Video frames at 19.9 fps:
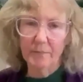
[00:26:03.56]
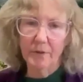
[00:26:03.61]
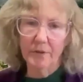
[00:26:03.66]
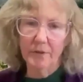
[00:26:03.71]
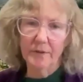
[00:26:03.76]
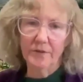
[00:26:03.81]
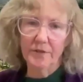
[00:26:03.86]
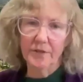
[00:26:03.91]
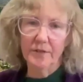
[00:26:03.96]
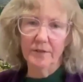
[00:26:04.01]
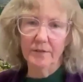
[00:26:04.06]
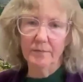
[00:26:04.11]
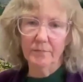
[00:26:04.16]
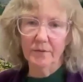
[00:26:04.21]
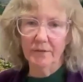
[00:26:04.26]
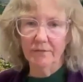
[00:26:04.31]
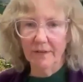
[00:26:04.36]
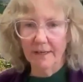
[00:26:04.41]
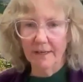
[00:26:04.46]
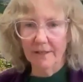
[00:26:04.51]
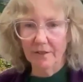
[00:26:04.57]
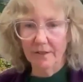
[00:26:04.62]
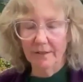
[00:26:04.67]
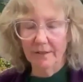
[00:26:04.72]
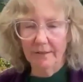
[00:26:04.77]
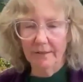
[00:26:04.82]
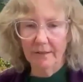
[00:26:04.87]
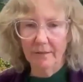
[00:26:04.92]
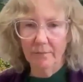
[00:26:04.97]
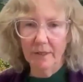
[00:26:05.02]
pollution
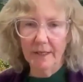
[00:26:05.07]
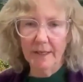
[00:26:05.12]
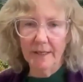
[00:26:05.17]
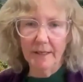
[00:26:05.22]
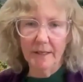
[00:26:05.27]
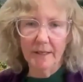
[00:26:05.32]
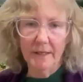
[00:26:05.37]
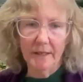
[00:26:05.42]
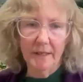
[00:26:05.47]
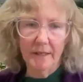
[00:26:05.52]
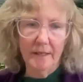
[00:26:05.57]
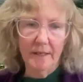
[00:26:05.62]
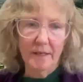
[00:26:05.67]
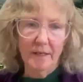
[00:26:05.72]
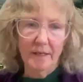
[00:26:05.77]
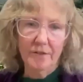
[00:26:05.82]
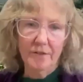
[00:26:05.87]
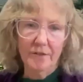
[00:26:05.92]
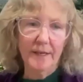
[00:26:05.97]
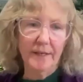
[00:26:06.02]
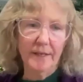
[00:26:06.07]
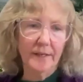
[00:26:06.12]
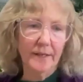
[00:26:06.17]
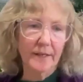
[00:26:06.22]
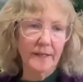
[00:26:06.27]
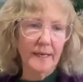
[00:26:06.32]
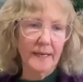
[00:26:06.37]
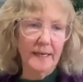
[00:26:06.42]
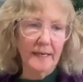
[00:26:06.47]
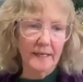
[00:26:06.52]
prevention committee
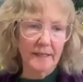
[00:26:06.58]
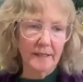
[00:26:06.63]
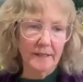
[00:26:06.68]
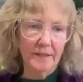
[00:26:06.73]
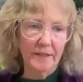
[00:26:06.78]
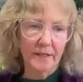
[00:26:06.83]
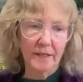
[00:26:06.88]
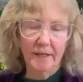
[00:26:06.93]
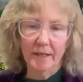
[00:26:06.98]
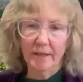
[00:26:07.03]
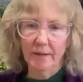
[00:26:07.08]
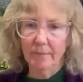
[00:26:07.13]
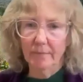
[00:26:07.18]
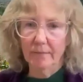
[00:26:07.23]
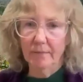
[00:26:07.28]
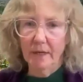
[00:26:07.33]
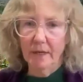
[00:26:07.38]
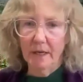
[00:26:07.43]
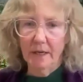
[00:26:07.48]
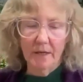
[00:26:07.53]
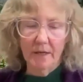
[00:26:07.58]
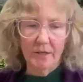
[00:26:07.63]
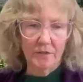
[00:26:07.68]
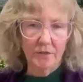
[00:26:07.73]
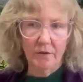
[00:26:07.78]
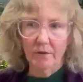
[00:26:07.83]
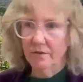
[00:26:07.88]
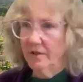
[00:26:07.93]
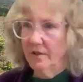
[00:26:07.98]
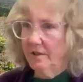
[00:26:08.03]
chair. And
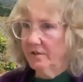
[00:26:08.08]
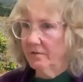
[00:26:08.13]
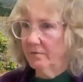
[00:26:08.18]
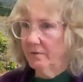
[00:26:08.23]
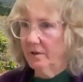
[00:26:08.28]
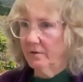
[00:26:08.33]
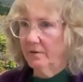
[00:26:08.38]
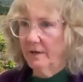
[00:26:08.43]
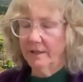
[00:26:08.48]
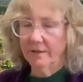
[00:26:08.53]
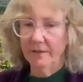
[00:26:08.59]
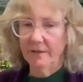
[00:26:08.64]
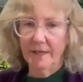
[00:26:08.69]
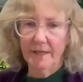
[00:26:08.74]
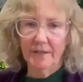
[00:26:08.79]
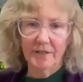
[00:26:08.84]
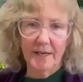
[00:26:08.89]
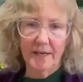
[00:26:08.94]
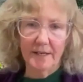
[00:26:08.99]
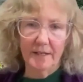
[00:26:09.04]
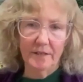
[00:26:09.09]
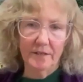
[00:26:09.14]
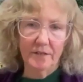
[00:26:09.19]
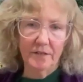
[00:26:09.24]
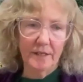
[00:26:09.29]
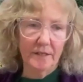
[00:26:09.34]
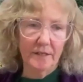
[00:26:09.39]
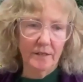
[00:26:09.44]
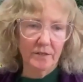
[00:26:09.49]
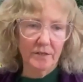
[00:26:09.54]
so just real quickly, because I can
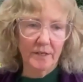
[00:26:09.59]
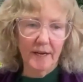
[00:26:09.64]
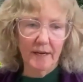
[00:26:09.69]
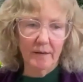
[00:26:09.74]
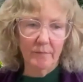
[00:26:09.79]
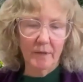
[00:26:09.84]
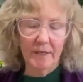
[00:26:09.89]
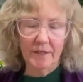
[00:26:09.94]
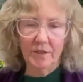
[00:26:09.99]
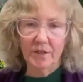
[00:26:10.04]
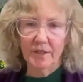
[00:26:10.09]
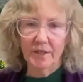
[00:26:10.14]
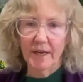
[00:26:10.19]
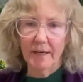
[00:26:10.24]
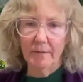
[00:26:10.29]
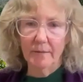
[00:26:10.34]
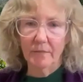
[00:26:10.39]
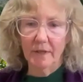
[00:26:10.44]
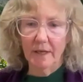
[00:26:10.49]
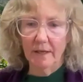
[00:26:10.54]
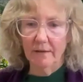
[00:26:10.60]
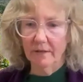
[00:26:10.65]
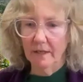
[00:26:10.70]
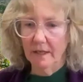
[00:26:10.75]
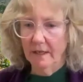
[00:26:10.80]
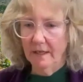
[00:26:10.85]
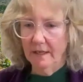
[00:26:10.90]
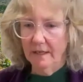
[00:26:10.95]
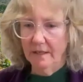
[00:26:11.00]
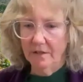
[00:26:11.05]
see there's not much time left.
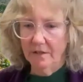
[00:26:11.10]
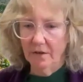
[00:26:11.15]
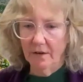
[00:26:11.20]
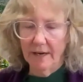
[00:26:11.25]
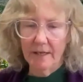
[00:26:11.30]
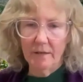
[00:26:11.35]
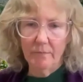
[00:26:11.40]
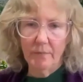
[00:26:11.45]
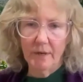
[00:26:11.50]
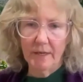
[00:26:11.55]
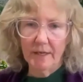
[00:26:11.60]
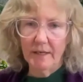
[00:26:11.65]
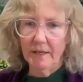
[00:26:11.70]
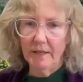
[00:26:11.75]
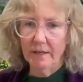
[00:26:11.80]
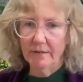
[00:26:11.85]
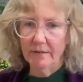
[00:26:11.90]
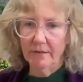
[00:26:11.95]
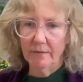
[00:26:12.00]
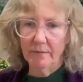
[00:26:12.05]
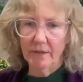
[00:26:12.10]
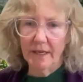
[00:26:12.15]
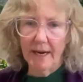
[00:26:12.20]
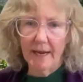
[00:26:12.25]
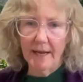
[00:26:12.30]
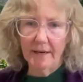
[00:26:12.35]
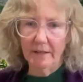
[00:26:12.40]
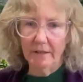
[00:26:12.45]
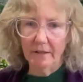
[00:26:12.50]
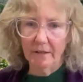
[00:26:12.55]
Is there anybody here from
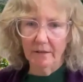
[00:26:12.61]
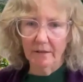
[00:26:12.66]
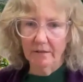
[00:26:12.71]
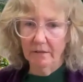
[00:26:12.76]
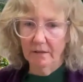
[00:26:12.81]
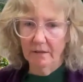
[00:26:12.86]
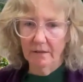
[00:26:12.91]
Canada?